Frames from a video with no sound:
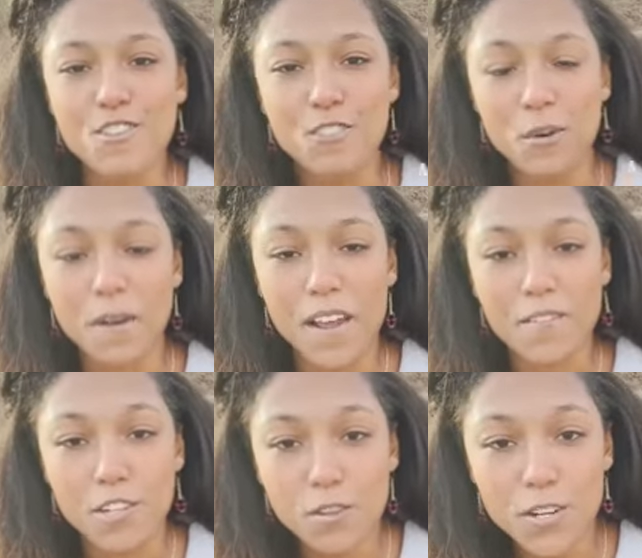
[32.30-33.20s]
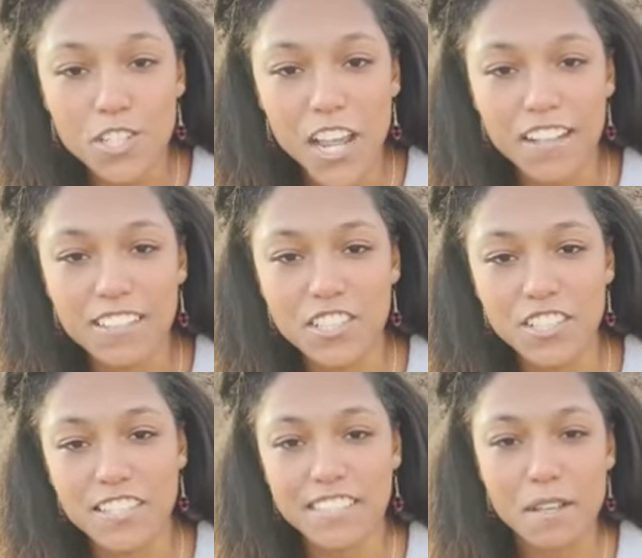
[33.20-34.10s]
So whatever your challenge
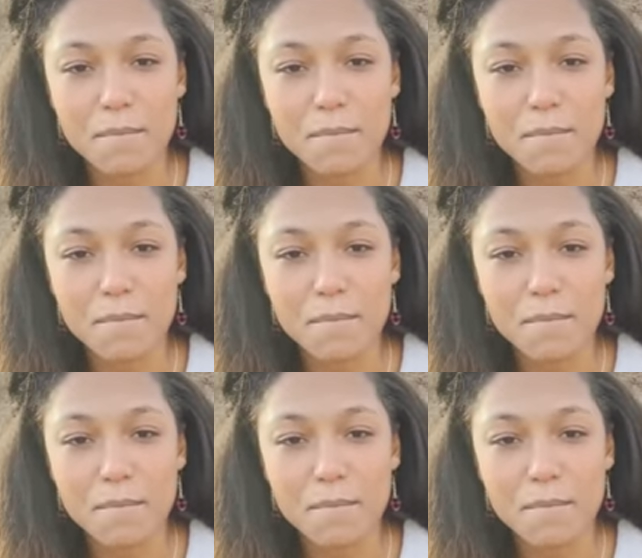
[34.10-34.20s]
is,